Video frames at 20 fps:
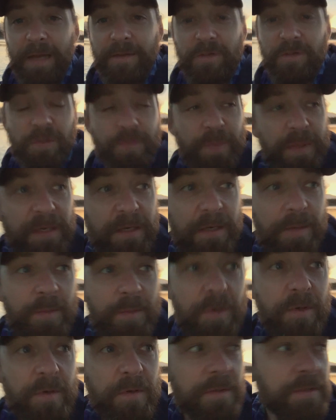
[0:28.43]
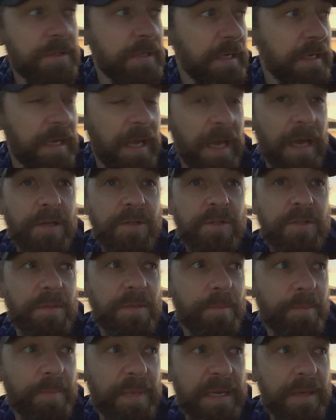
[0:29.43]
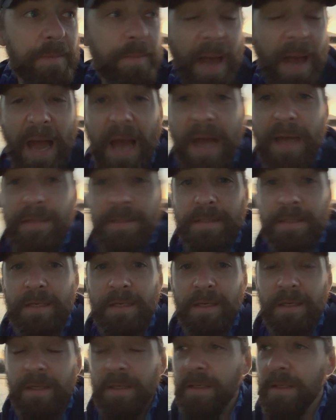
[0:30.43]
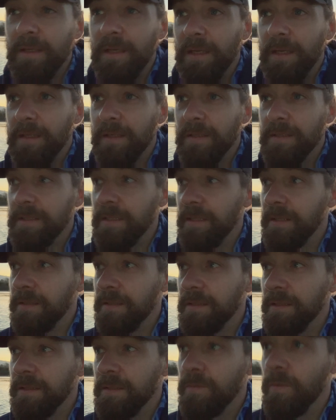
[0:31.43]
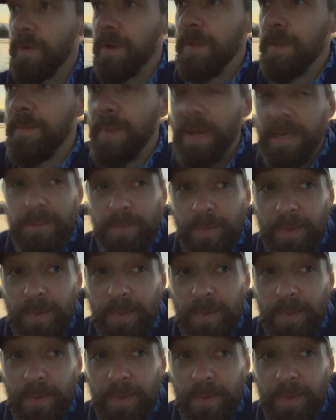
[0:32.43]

just been in a mood to catch some big bass and Casitas is one of the best